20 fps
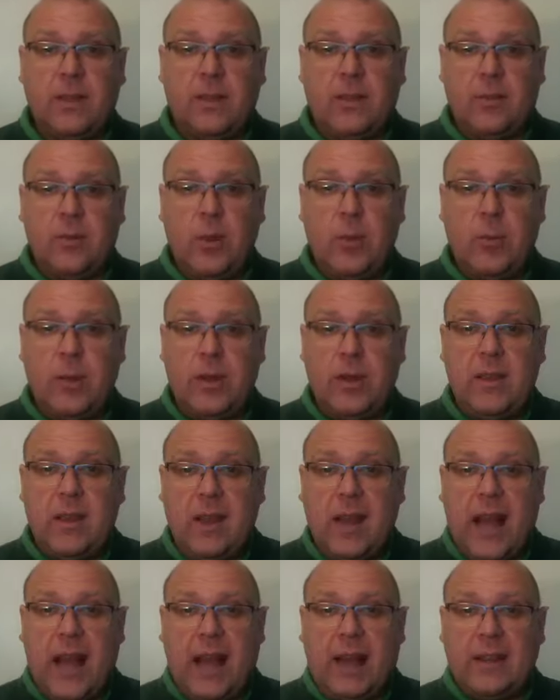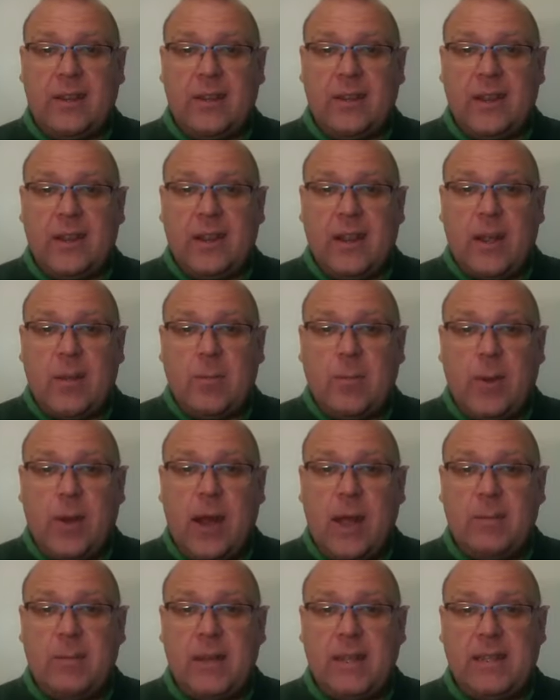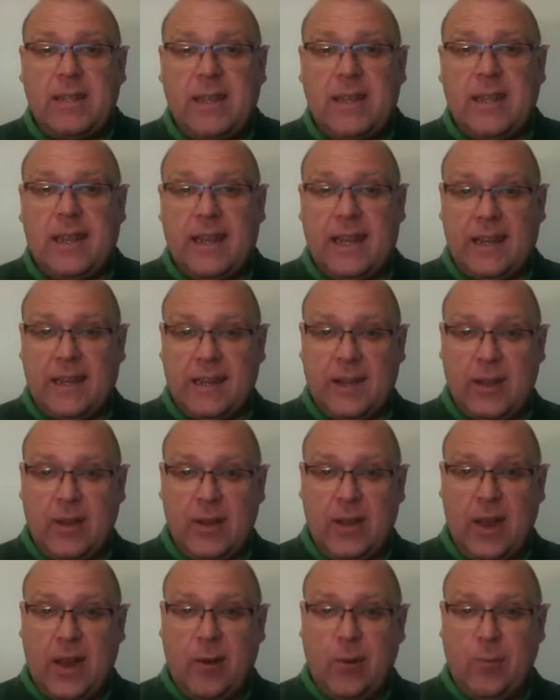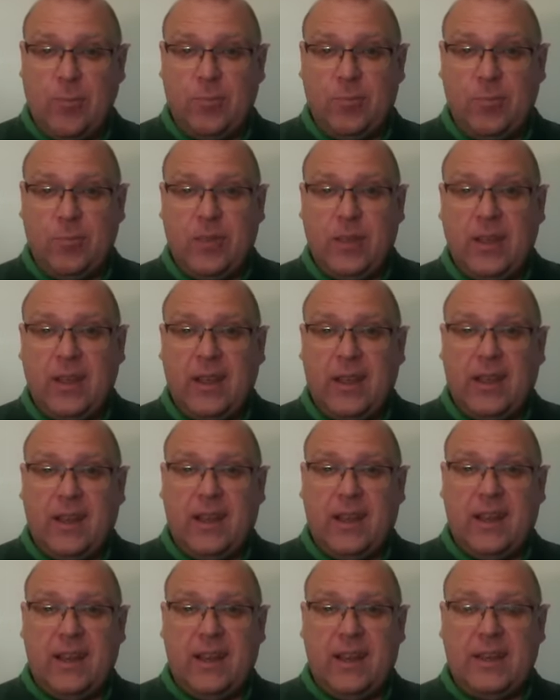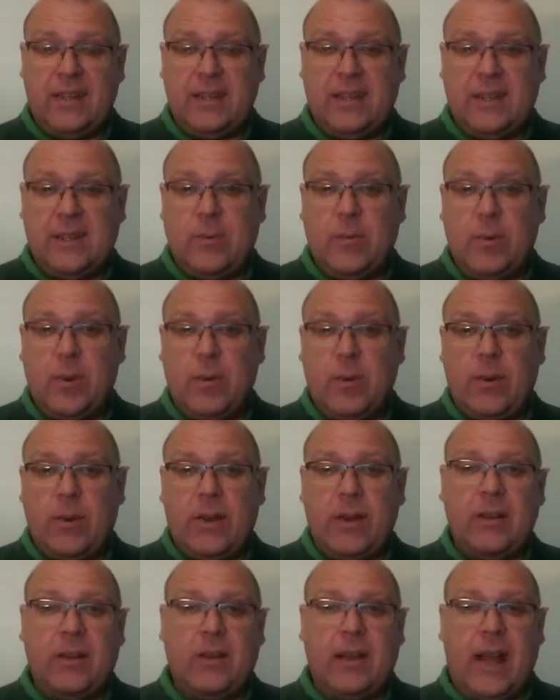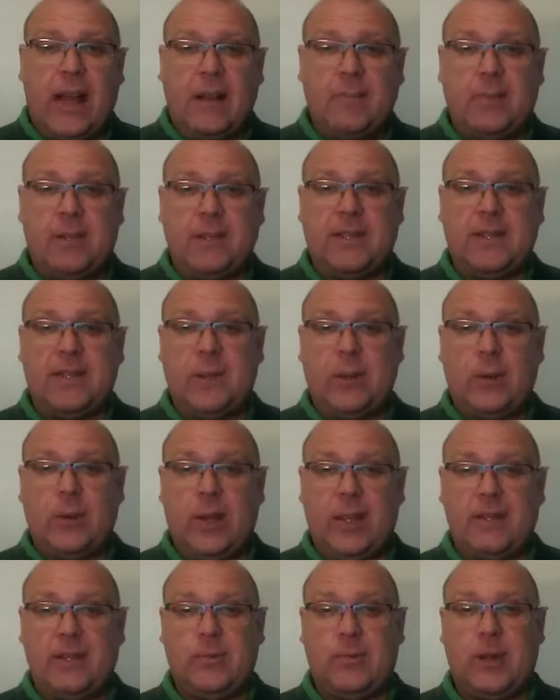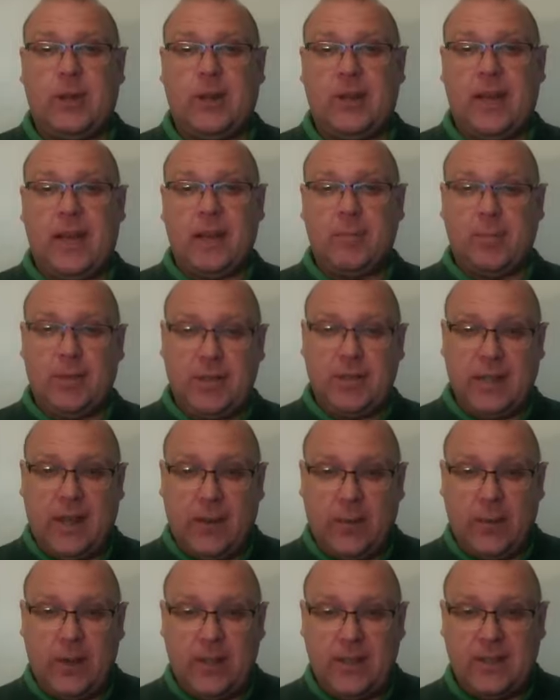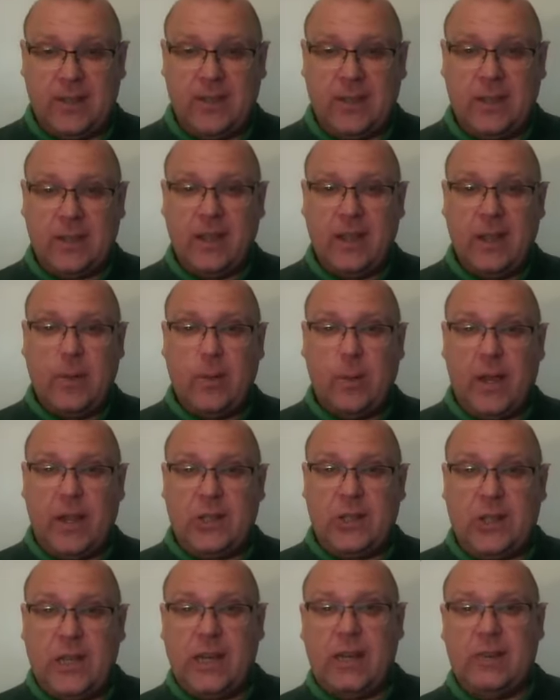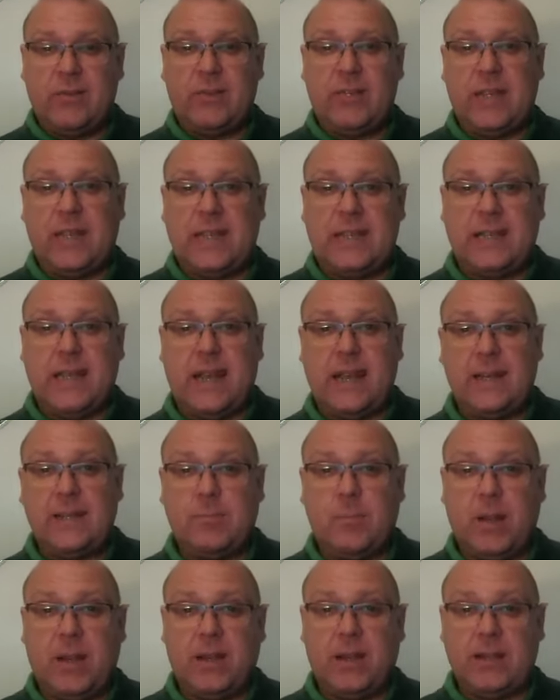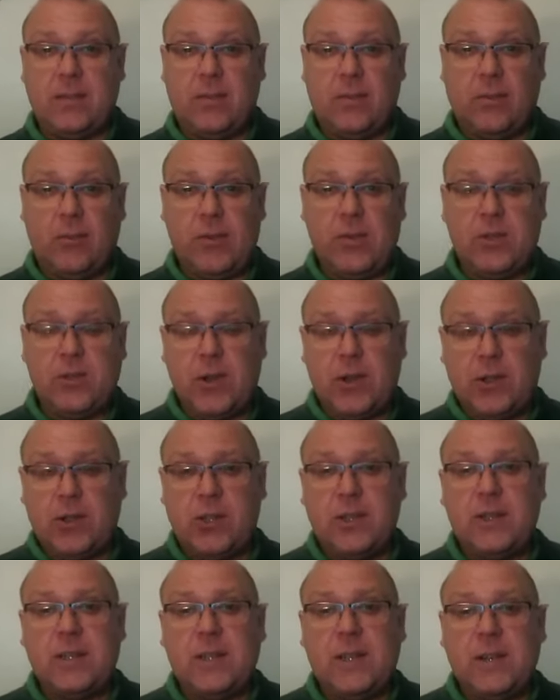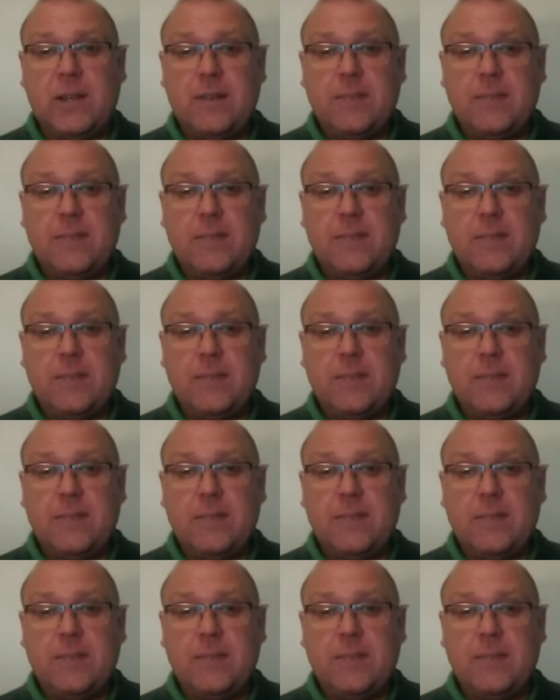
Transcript: Ruby had the prayer meeting in her home until we were not able to do it. We're not able to go into where she lives these days because of the restrictions.